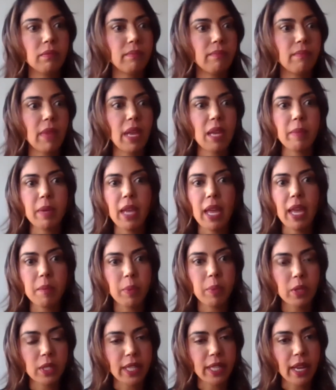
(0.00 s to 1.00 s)

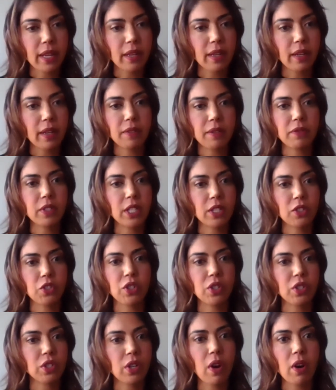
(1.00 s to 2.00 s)
Maybe 8% of
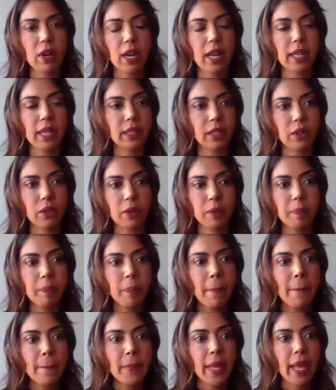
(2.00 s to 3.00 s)
teachers are Latino.
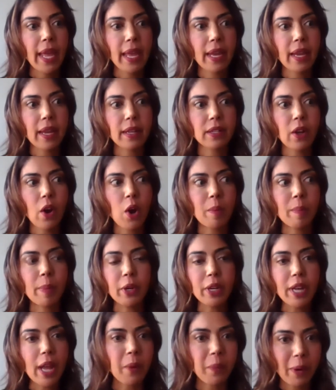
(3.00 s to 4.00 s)
And our
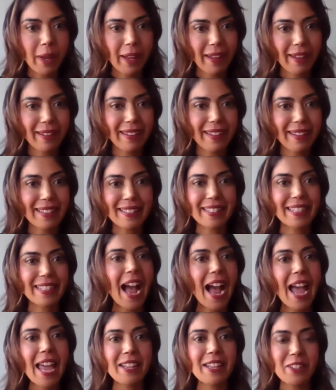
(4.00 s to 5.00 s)
burnout rate is the
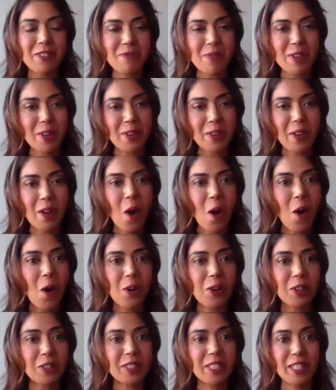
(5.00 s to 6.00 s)
highest among
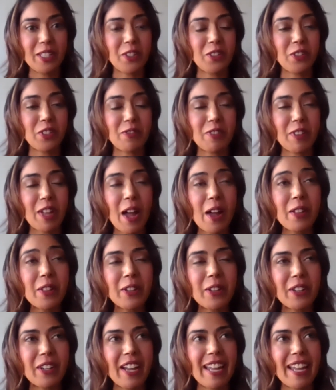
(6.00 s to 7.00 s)
all teachers of
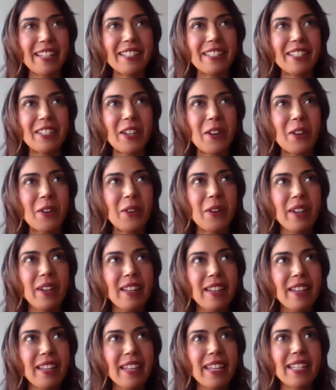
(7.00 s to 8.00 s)
color. And so
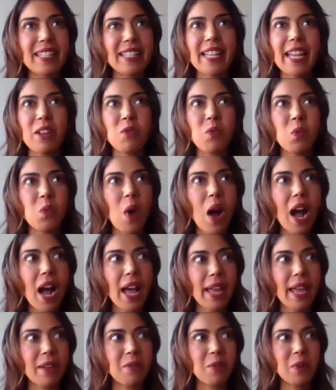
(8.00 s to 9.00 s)
it's like,
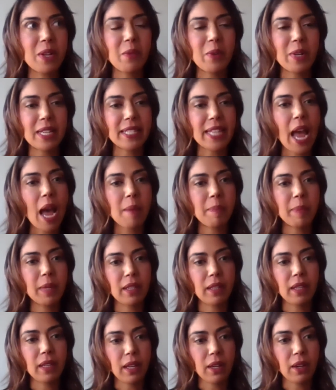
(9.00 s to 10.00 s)
why? What is
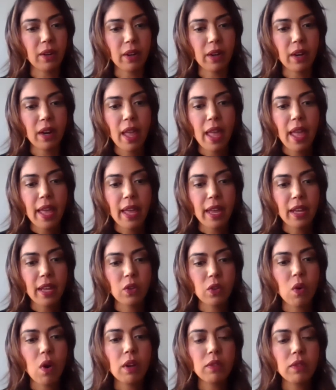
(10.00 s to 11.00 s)
happening here? And
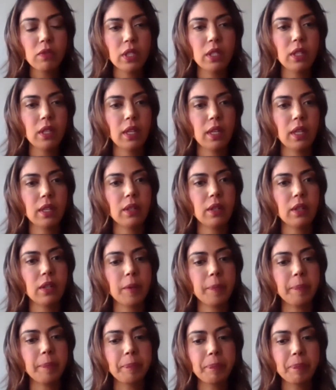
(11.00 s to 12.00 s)
you often
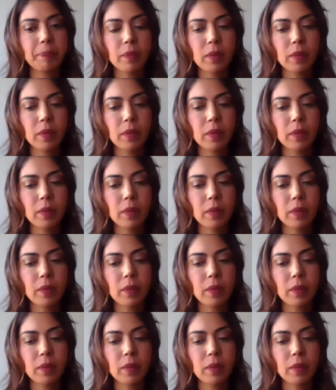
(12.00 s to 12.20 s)
hear